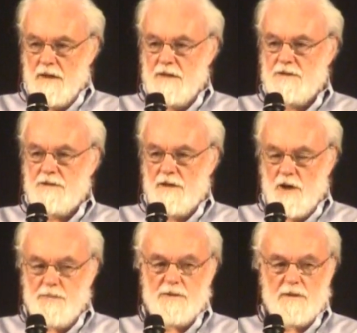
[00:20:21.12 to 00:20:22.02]
It's an
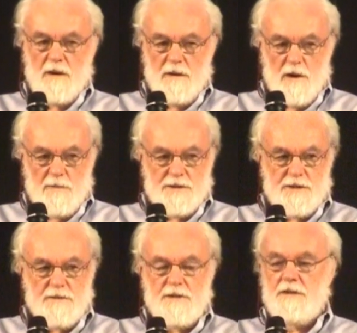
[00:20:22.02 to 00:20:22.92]

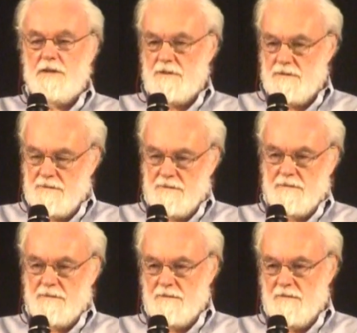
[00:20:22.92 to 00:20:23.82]
opportunity
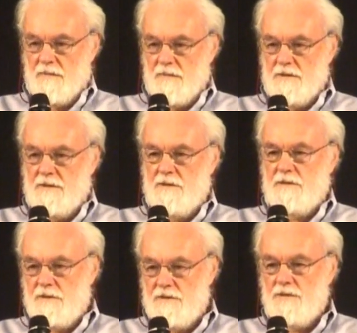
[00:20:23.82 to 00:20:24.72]

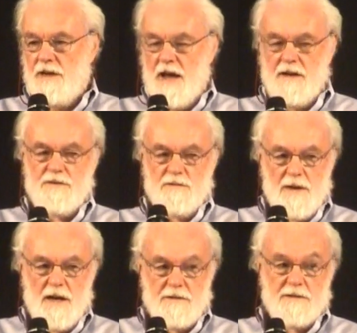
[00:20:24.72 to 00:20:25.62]
to do the Andrew
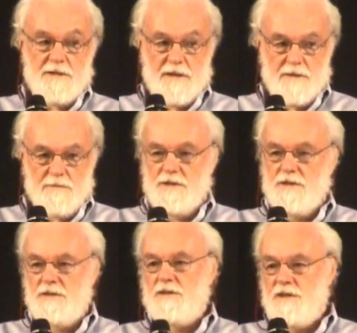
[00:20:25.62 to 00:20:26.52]
Mellon thing, which
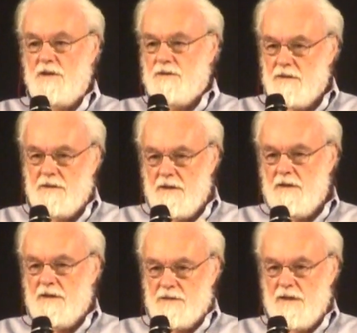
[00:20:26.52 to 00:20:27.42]
is to soak
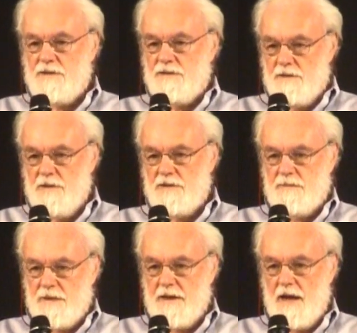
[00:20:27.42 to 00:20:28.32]
as much as you
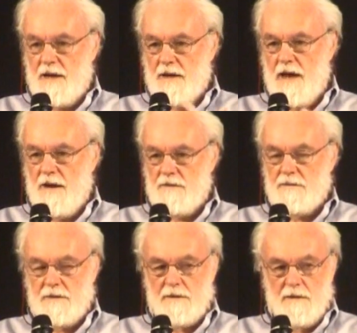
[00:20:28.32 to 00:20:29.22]
possibly can
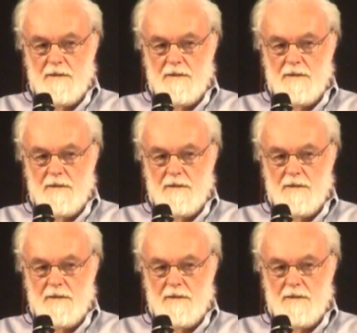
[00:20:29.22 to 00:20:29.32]
out